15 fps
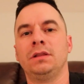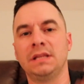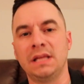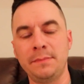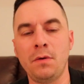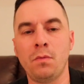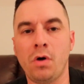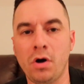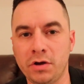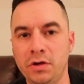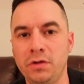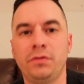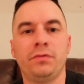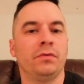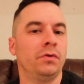Let me walk
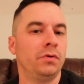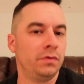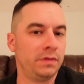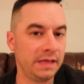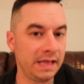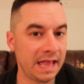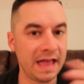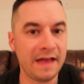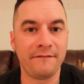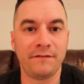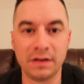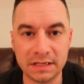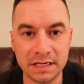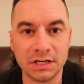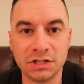you through the
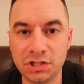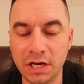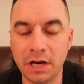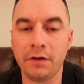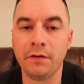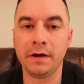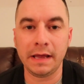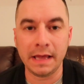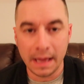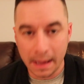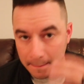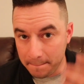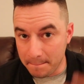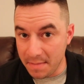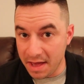evidentiary
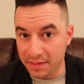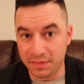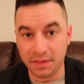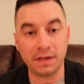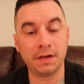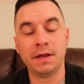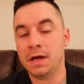method.